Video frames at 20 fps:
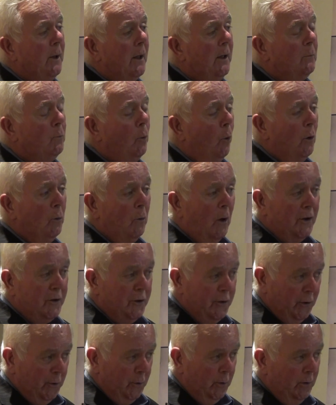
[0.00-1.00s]
World War
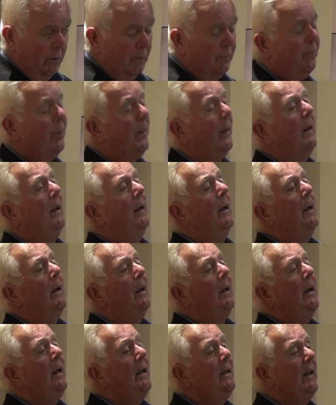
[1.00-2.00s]
II,
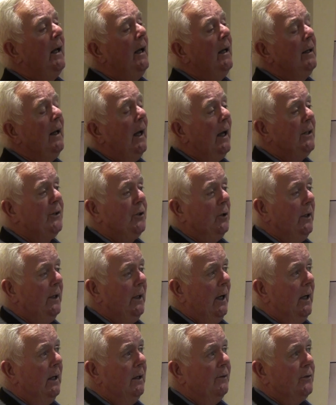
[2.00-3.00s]
he then actually,
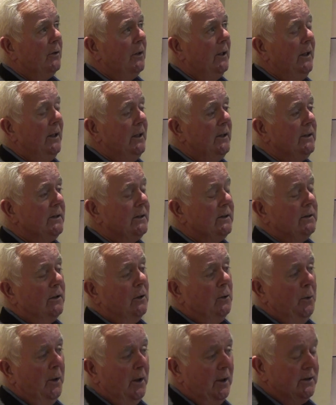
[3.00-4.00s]
after his
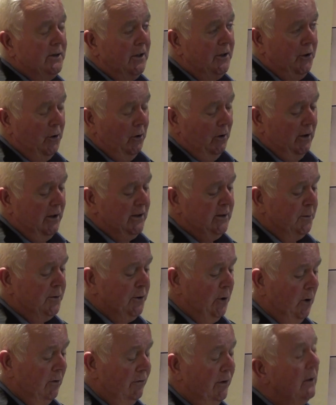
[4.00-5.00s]
career as a journalist was
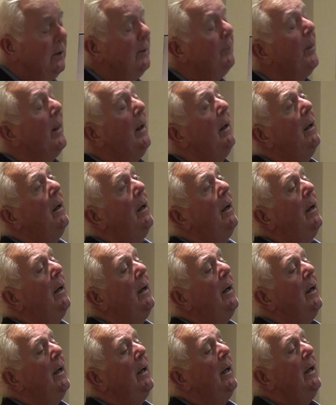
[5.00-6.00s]
over,
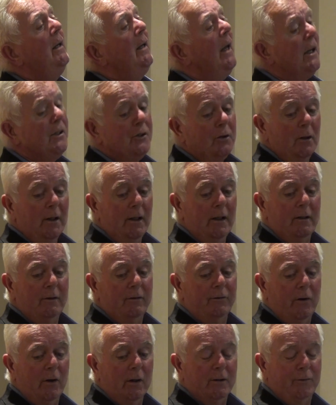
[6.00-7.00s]
he actually
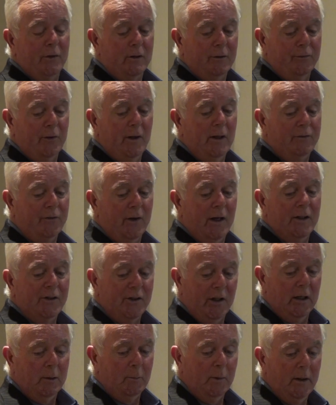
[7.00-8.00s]
fought for the Free French
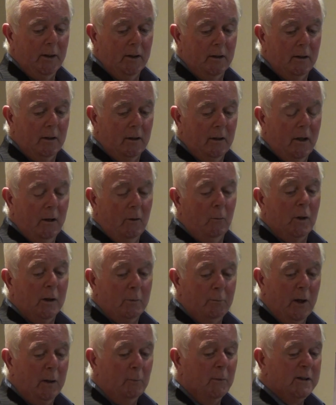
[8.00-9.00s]
Army with a
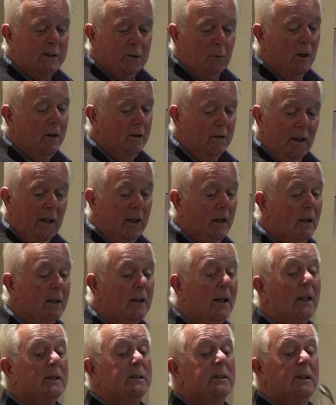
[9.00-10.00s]
bomber squadron in
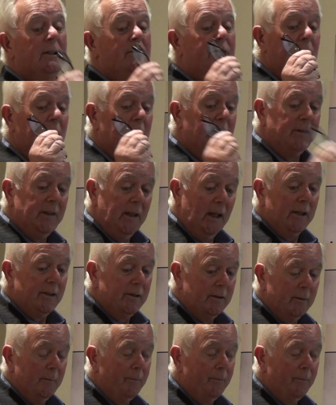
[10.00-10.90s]
England and survived that.